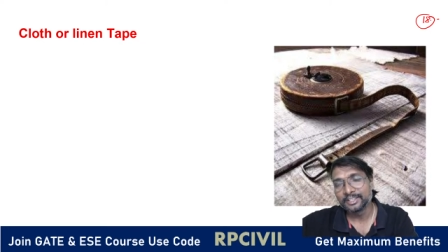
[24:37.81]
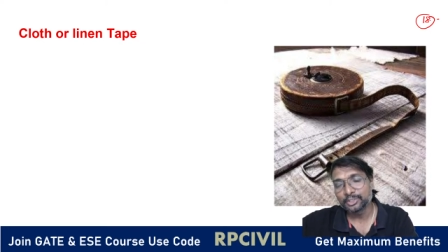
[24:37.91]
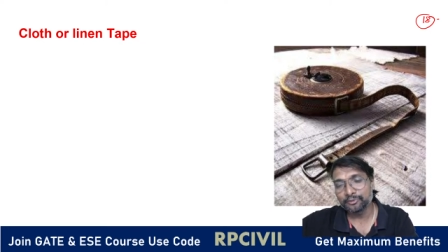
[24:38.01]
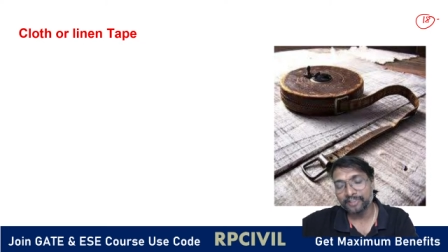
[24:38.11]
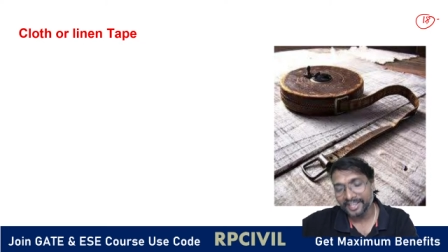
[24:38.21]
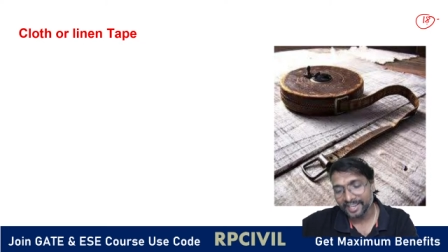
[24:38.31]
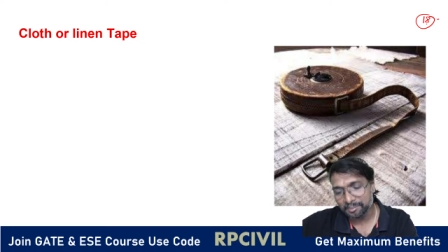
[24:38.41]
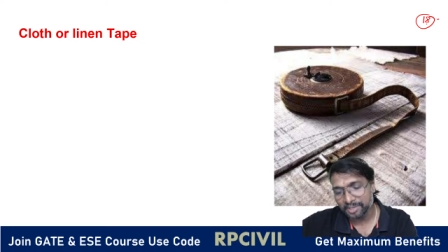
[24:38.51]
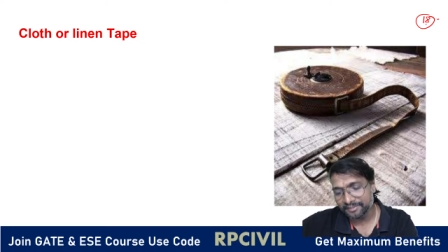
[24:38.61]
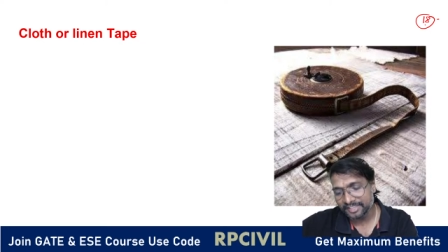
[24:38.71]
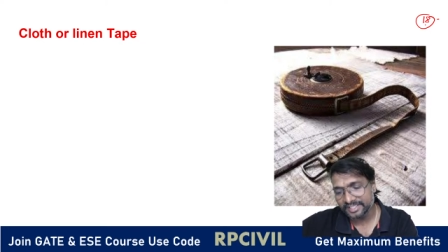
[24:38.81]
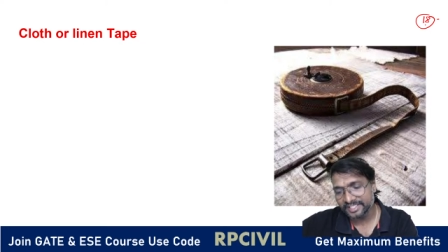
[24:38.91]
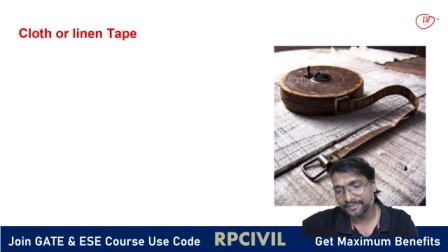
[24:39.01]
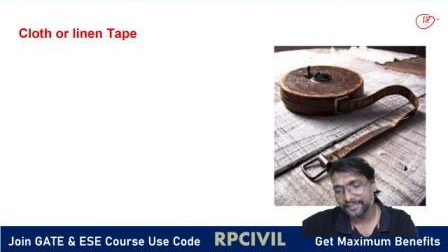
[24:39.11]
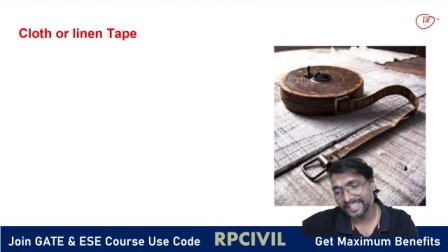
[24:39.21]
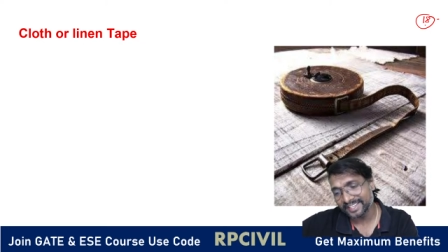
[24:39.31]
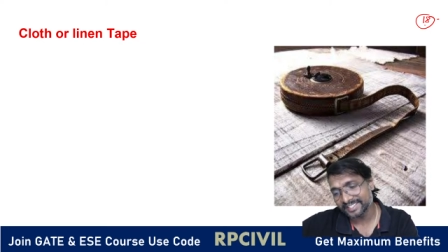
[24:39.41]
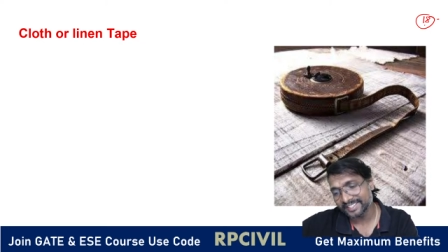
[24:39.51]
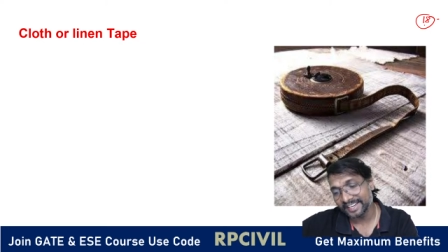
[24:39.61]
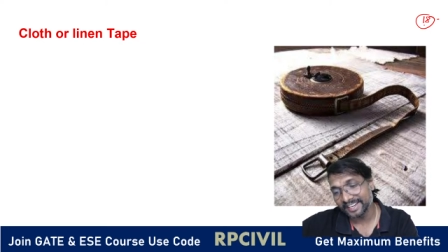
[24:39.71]
So why I am giving these
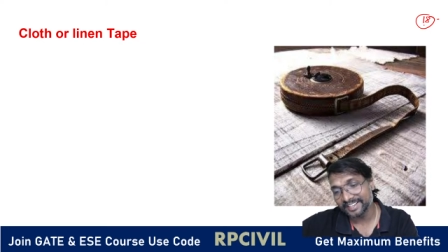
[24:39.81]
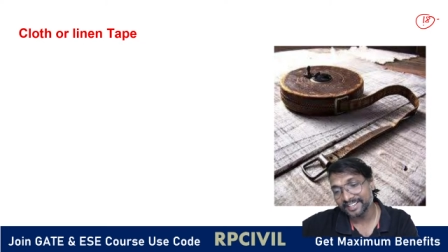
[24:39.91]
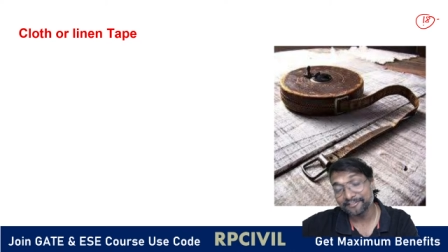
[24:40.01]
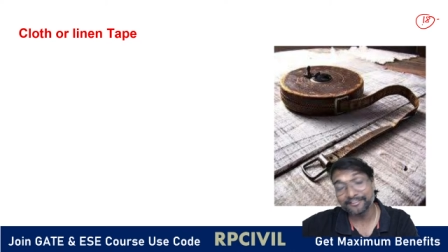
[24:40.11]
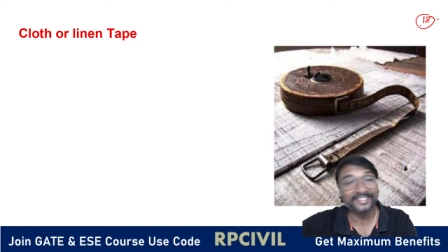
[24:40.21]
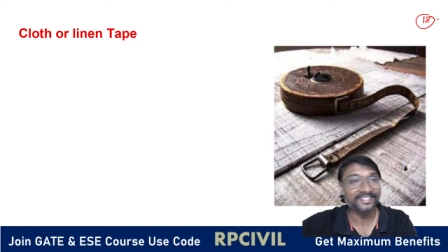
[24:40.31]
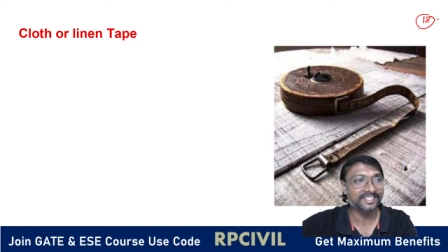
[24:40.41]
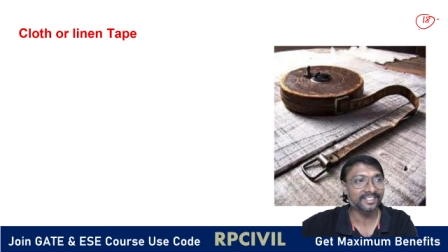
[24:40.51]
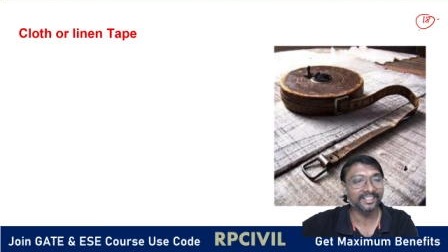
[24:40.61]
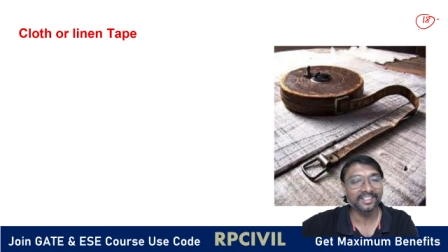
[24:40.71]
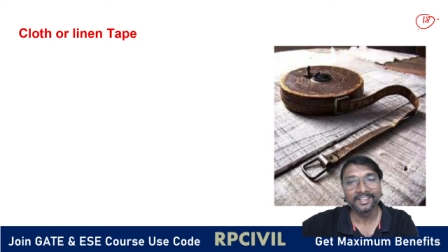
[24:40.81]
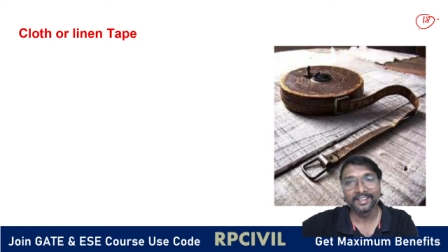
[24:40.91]
figures later? First the